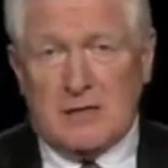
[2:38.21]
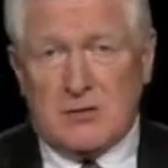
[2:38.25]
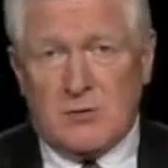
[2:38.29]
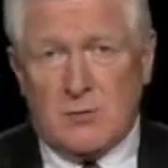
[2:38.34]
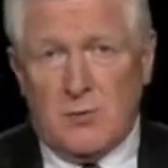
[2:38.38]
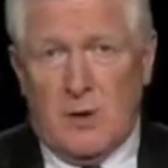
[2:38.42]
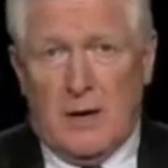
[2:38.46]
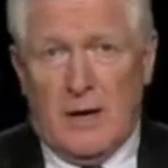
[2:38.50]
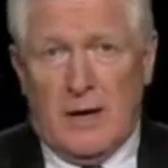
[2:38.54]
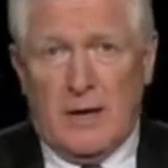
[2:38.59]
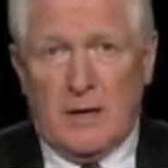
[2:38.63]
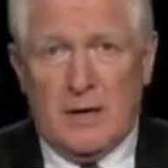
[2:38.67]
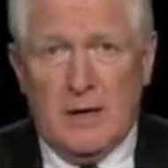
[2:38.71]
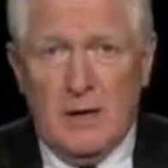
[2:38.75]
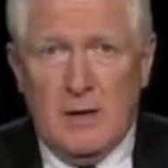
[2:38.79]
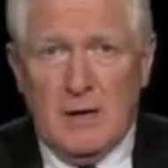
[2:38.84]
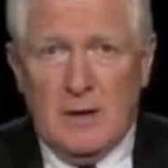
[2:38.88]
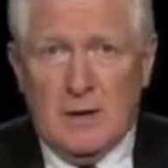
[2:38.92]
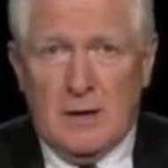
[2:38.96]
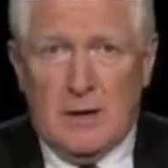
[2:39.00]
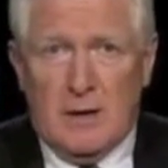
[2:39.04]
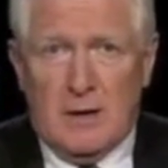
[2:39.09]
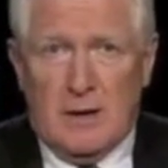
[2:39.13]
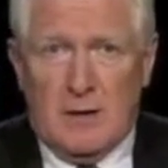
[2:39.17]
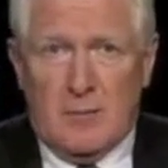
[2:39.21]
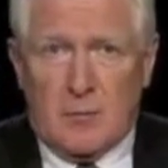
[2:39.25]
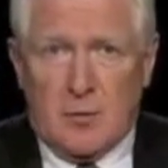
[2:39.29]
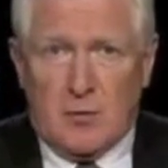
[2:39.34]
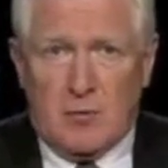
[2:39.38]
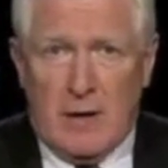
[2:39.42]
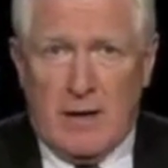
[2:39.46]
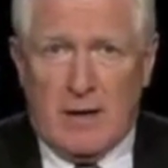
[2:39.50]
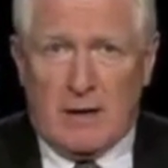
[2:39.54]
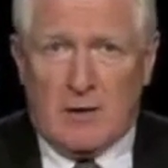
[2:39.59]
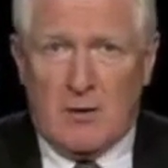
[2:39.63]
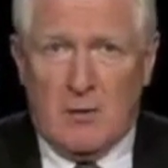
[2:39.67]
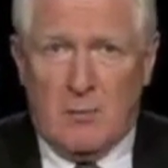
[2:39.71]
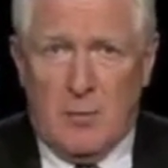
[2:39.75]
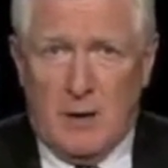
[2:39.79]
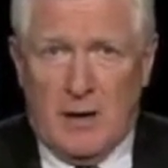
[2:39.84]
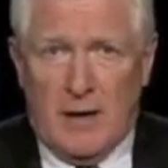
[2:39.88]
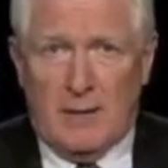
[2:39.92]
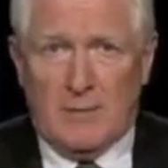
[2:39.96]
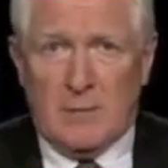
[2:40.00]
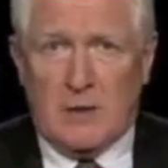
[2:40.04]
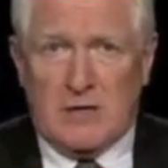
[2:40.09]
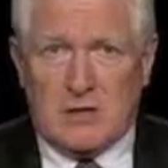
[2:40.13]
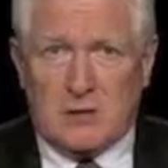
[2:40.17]
That's why Barack
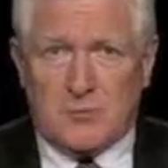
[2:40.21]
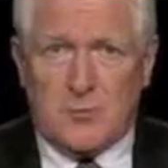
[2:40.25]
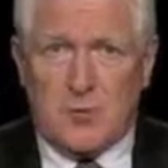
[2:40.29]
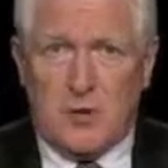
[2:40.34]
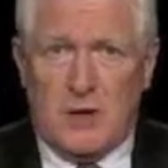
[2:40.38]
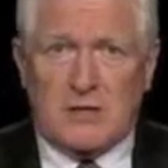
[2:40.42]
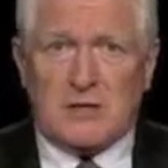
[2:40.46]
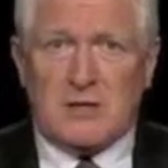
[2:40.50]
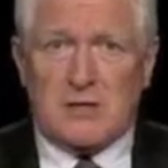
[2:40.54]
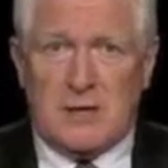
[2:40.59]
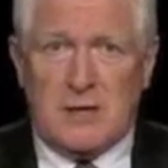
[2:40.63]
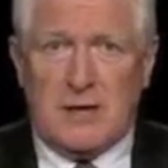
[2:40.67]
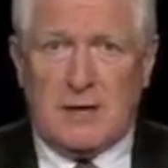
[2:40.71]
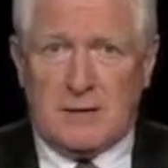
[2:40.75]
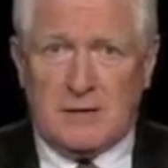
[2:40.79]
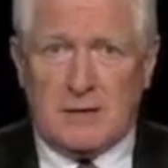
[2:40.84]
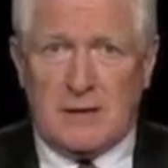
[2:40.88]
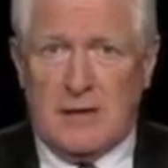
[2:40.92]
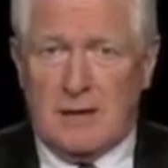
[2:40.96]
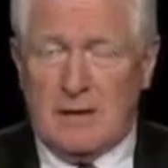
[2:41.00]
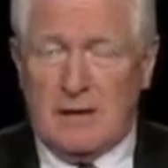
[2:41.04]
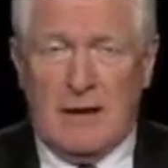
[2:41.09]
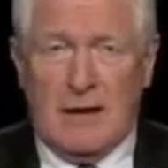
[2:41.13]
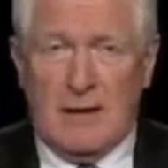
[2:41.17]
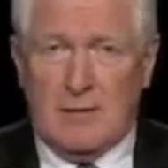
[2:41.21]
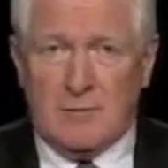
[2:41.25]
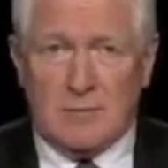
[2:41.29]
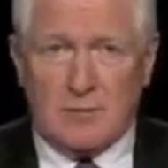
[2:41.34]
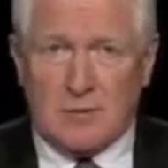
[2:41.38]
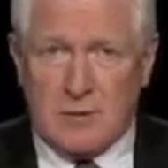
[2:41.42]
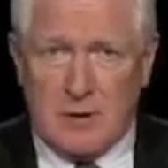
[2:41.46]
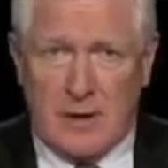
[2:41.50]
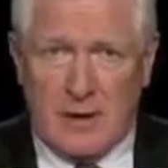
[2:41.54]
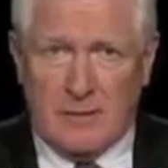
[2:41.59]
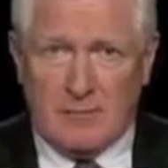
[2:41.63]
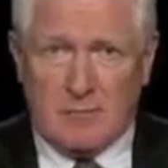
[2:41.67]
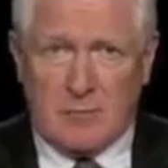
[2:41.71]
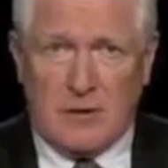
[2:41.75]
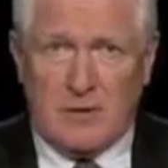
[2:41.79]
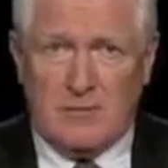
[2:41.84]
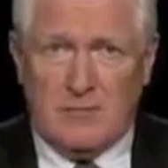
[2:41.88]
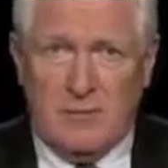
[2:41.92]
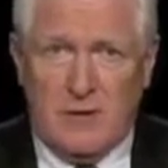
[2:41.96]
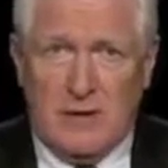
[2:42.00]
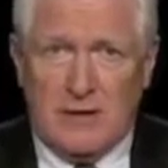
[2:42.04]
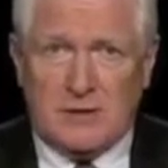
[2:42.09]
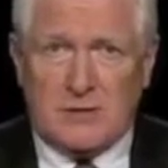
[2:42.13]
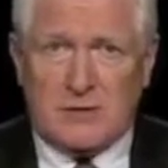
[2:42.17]
Obama is president. I'm
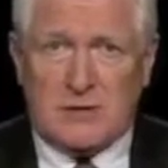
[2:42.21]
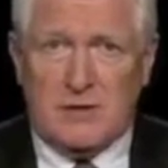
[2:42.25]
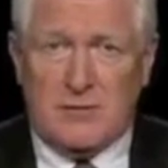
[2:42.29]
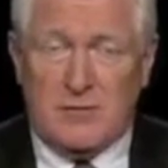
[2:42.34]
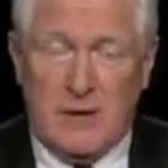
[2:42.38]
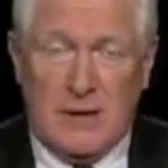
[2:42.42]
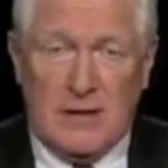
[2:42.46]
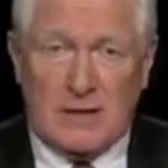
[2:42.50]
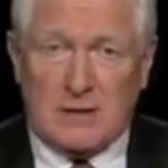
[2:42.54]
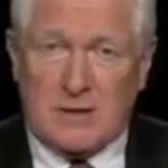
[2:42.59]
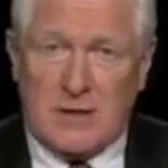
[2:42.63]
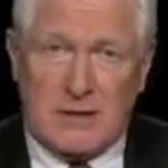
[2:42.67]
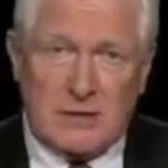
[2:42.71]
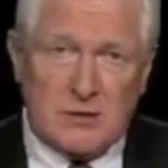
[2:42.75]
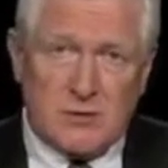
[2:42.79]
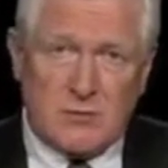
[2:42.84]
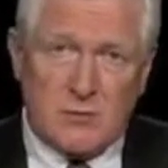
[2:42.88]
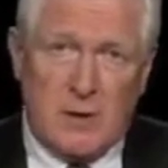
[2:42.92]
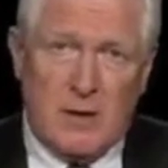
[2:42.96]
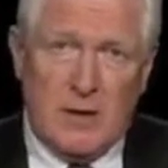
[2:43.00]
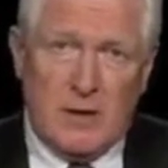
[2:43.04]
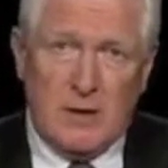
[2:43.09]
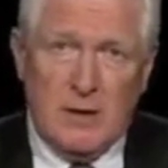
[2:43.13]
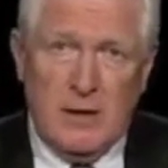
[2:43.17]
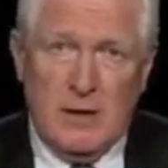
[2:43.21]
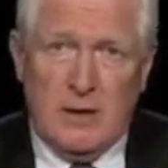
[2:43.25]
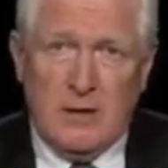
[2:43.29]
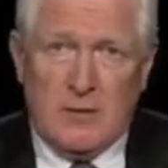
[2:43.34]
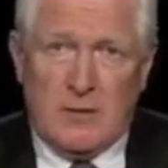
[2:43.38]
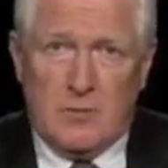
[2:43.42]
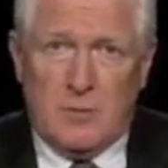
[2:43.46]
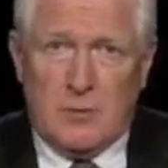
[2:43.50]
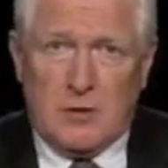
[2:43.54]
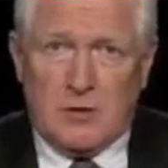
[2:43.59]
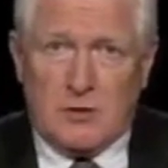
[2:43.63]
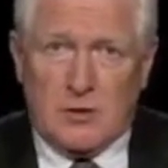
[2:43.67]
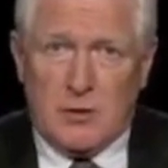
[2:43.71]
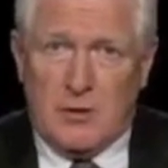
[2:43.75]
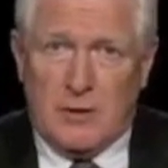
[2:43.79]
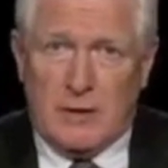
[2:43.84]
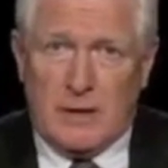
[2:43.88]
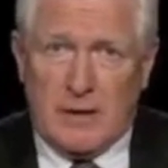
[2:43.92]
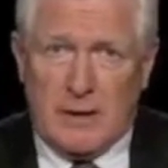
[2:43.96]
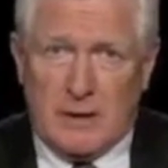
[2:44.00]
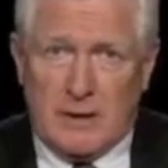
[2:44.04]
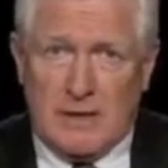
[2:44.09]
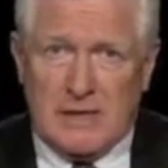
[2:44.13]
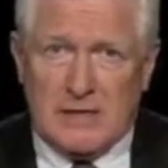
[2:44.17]
convinced of that. That's why the
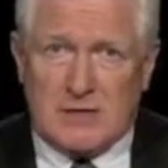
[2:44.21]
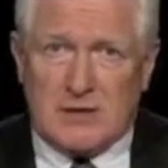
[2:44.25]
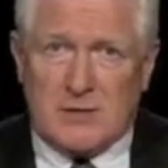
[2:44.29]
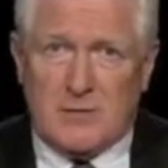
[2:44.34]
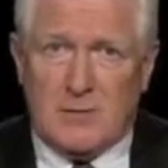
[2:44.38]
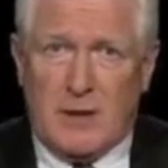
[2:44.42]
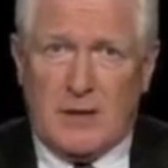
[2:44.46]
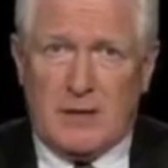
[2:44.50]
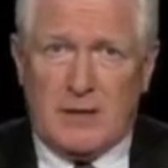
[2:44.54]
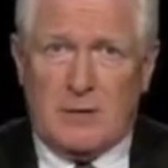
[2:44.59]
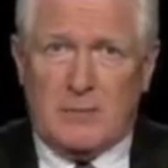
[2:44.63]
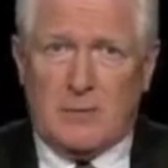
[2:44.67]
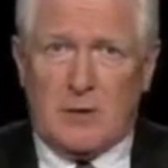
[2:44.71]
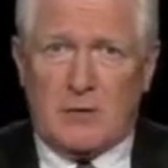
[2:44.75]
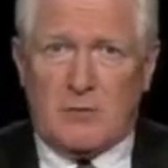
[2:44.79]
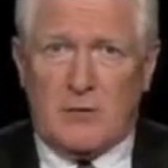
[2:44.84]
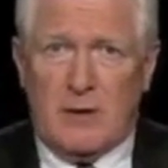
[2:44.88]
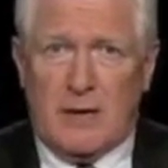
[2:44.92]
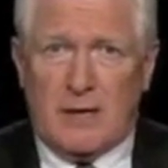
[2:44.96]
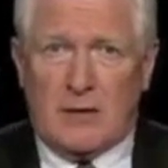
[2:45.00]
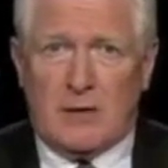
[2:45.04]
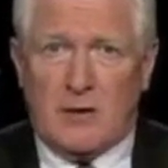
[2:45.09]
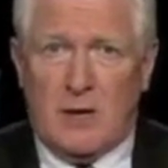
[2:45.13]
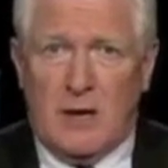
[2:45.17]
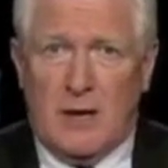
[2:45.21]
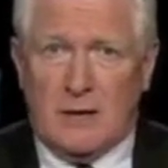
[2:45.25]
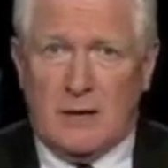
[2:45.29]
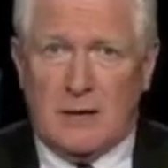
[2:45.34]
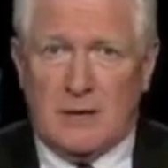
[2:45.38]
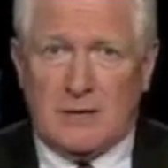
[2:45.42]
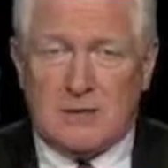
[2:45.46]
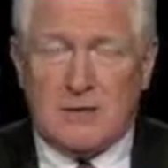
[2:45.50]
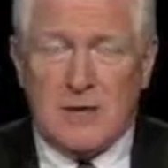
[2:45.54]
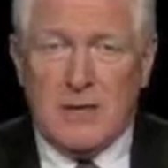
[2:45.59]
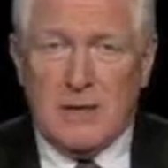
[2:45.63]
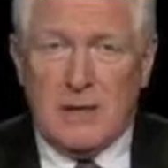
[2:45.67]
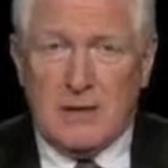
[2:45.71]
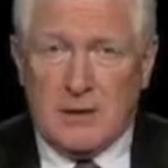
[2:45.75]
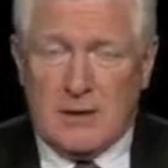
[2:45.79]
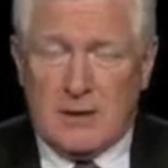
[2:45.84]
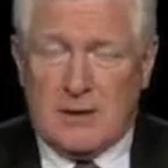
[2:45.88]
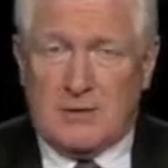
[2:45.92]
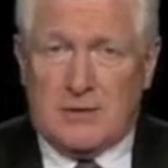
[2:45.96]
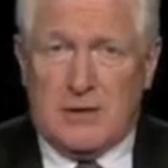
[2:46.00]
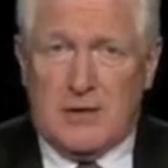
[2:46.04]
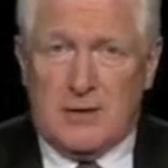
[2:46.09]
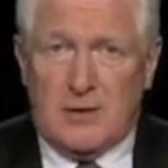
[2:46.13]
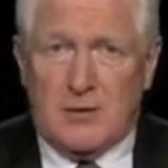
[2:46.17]
majority, at least of my Democratic colleagues,
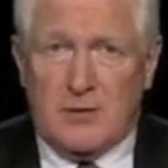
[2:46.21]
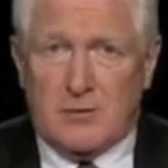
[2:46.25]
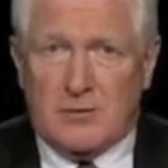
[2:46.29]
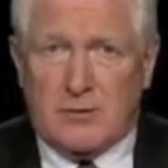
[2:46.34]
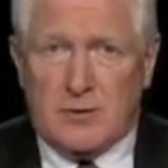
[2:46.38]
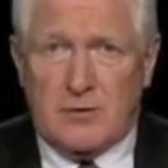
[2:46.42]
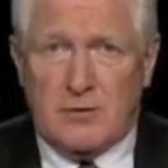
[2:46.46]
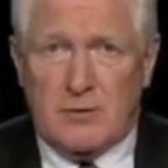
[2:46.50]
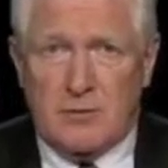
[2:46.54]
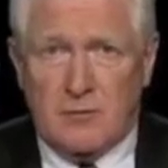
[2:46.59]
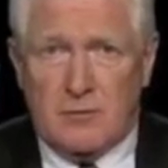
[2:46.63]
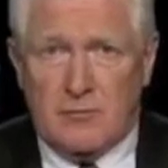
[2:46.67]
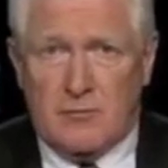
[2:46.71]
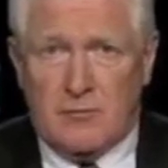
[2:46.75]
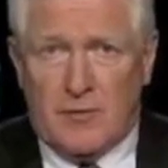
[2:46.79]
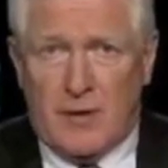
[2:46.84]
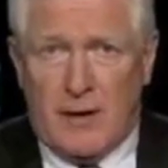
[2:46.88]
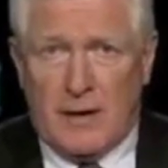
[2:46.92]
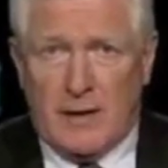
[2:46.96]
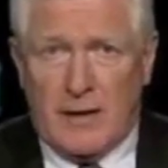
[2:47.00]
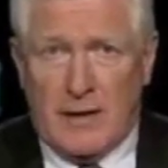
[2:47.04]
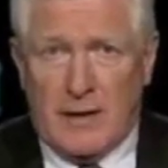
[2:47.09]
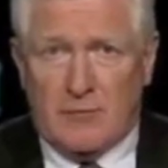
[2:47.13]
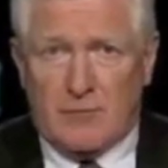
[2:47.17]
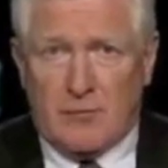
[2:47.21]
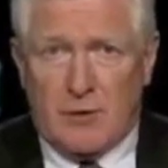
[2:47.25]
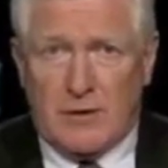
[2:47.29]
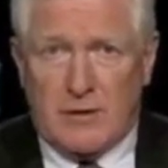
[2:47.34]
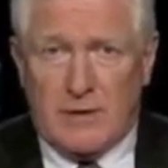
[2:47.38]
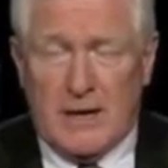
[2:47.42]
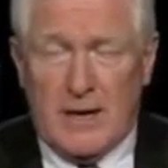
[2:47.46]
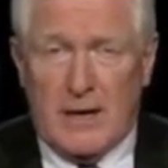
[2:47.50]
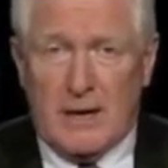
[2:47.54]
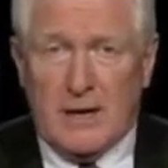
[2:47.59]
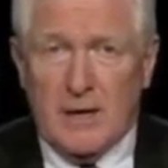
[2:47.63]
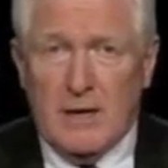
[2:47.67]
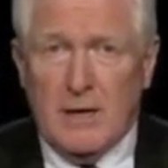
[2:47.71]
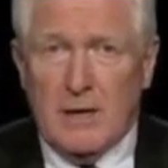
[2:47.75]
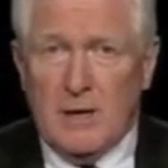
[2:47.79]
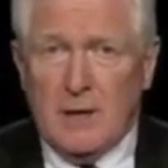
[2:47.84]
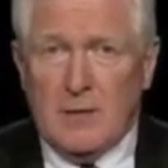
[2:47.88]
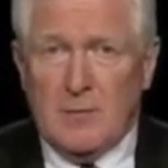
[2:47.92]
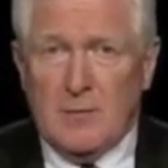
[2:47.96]
continue to fight every day.